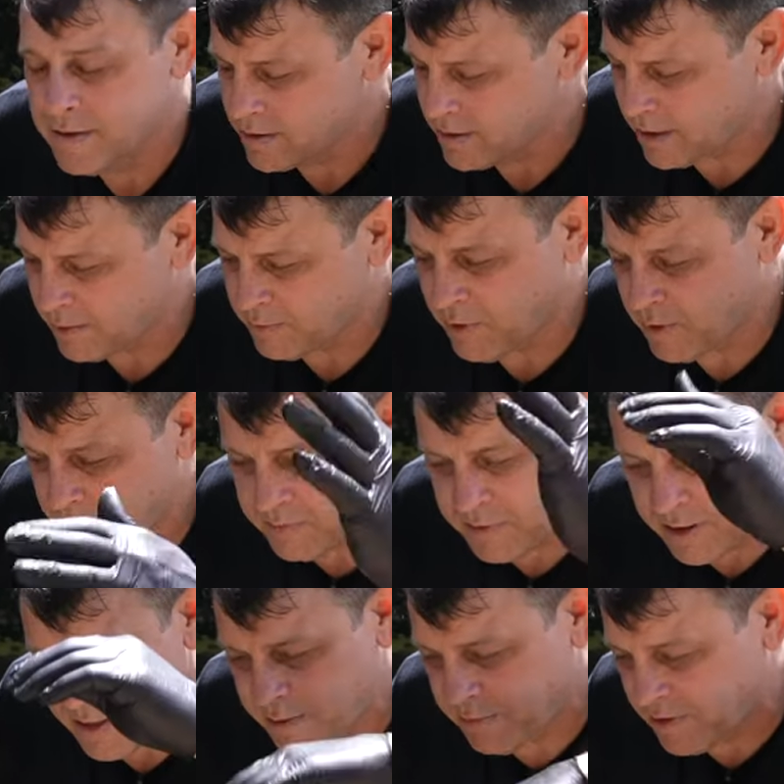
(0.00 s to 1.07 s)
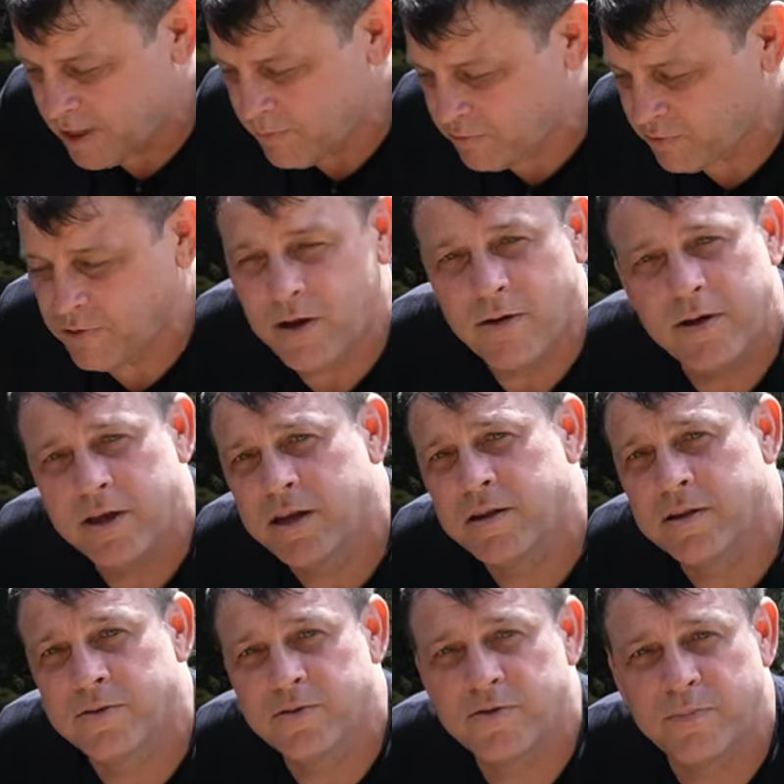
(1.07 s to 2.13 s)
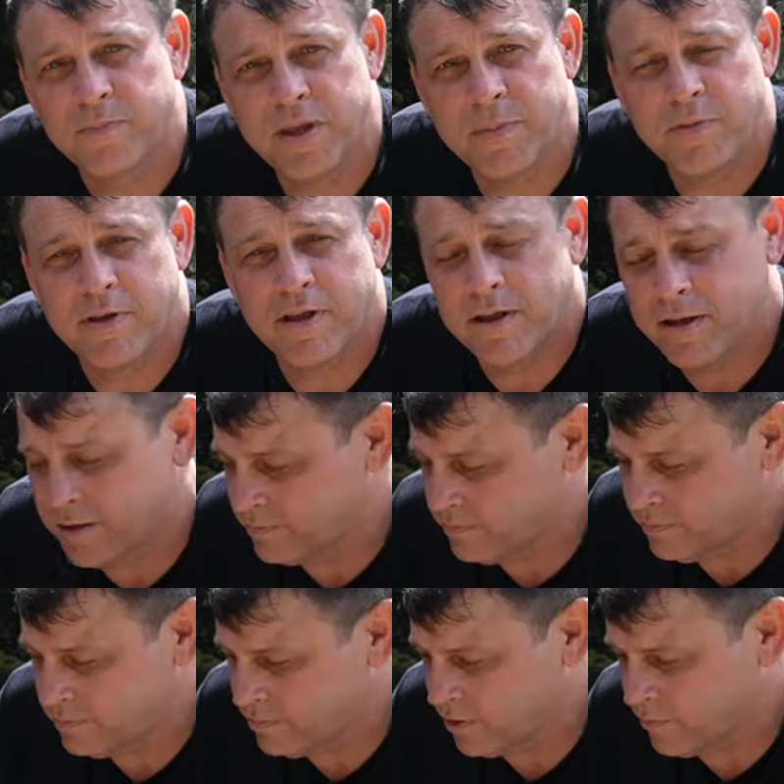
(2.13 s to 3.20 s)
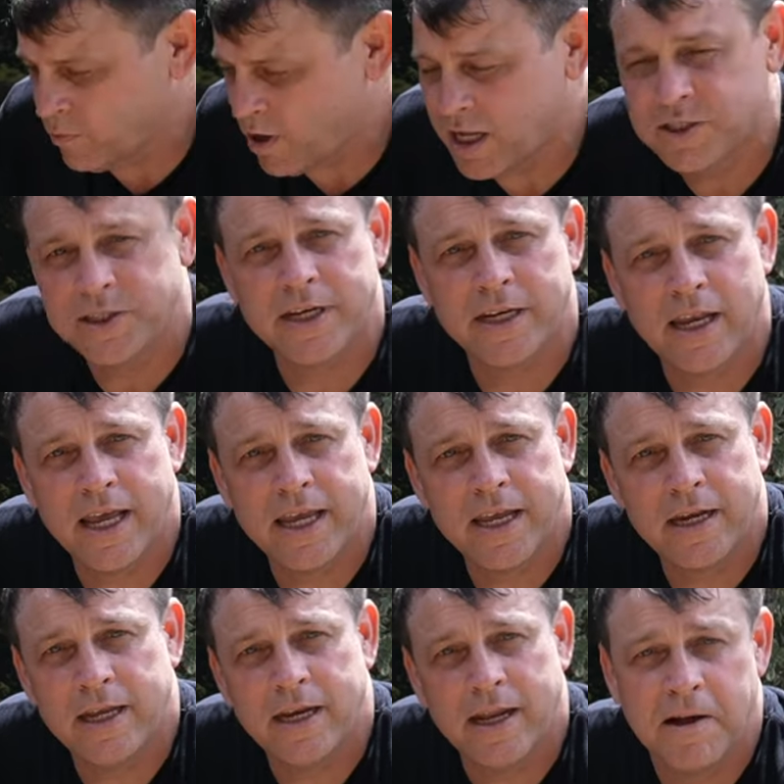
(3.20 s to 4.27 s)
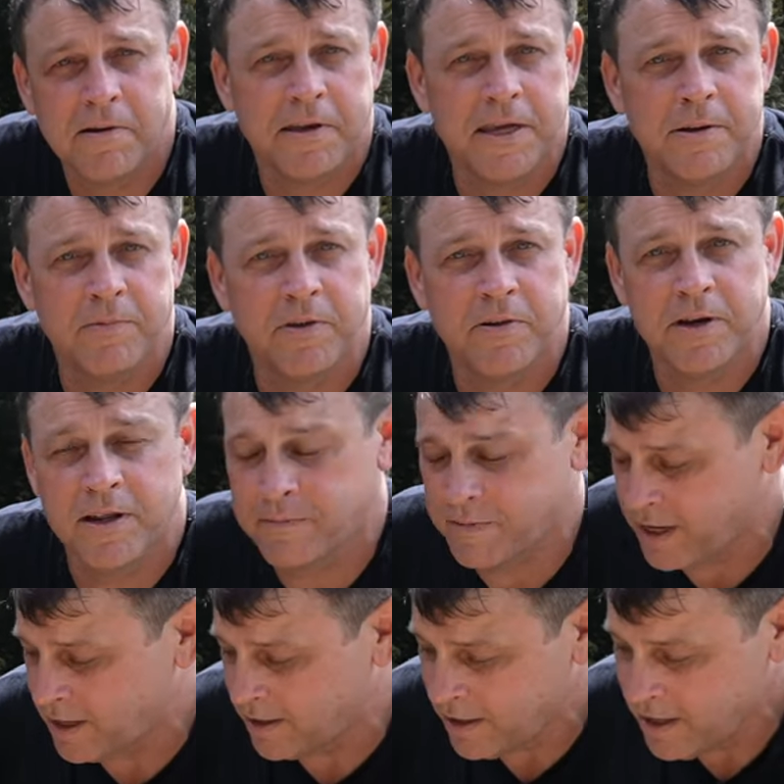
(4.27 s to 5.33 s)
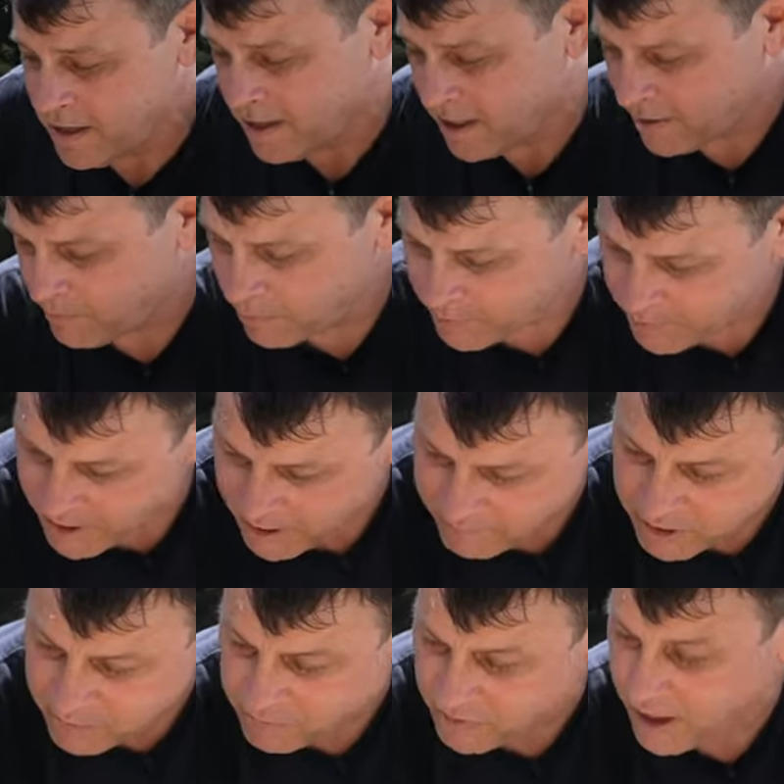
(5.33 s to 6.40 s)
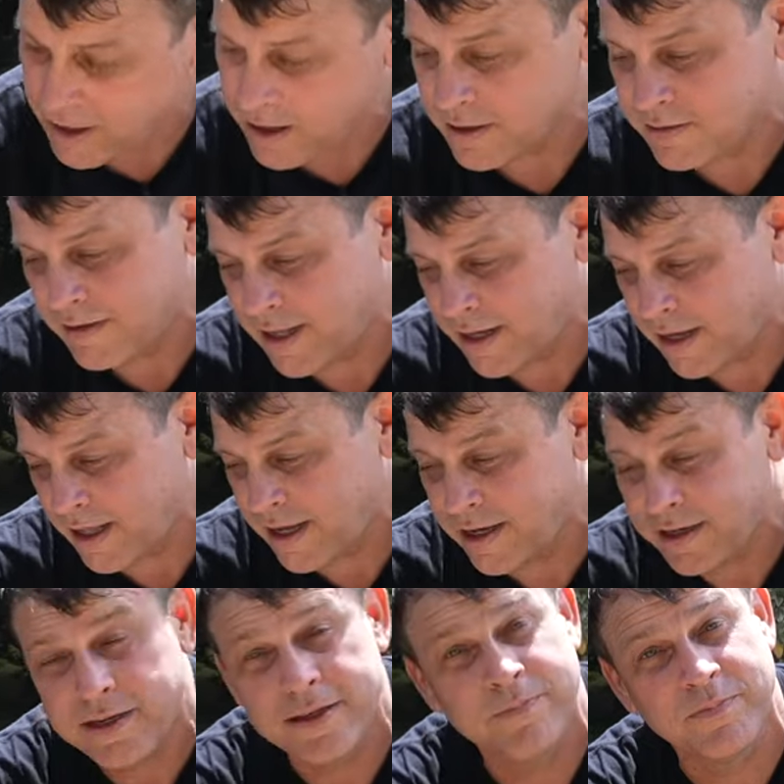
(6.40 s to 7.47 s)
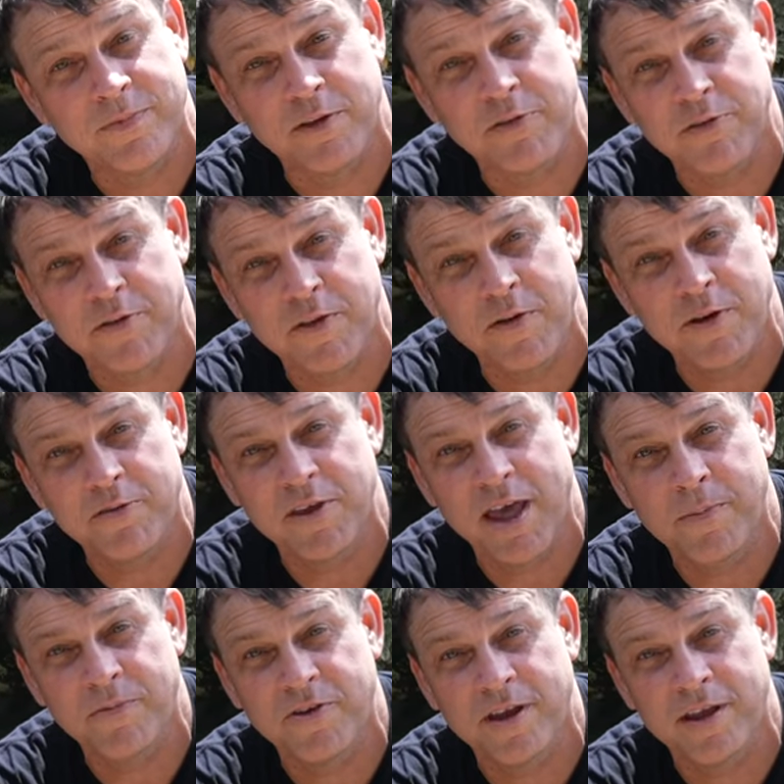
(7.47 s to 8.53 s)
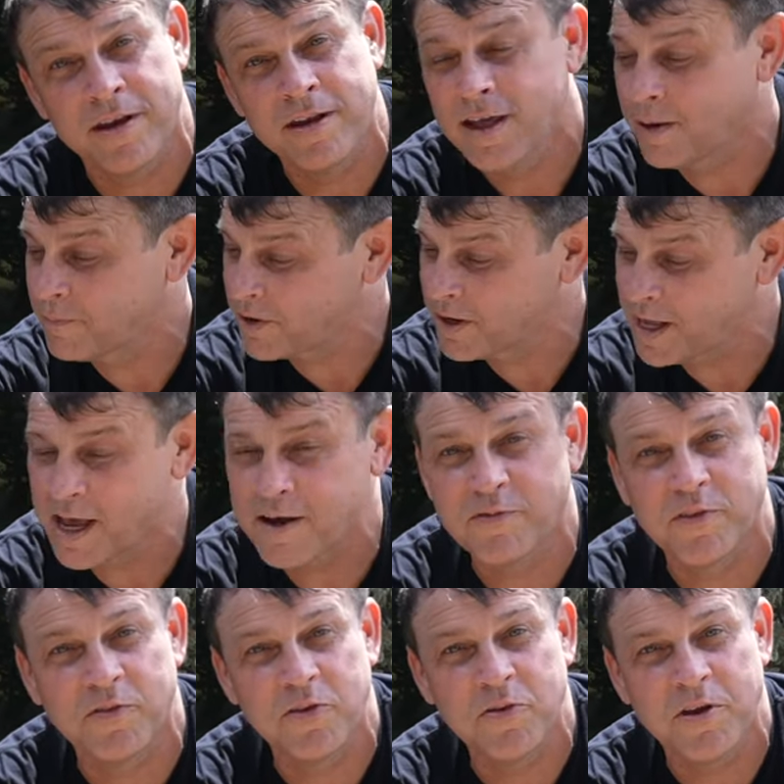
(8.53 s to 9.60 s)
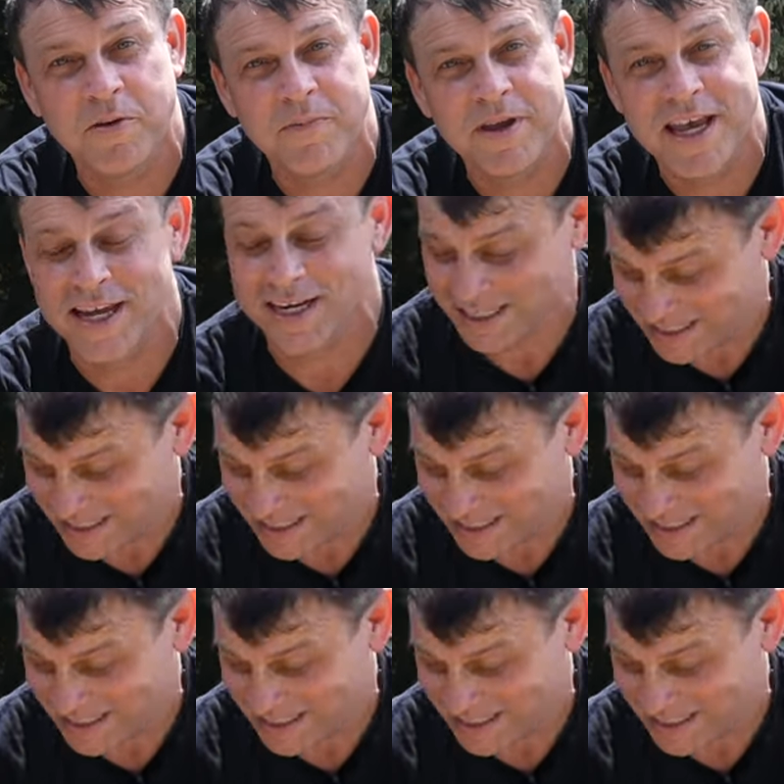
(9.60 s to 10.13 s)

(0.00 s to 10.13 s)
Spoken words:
As long as the list keeps growing and people are watching and liking it, I'll keep doing it, man. And with every product that I like, this is no exception. I'm going to have to do it, man.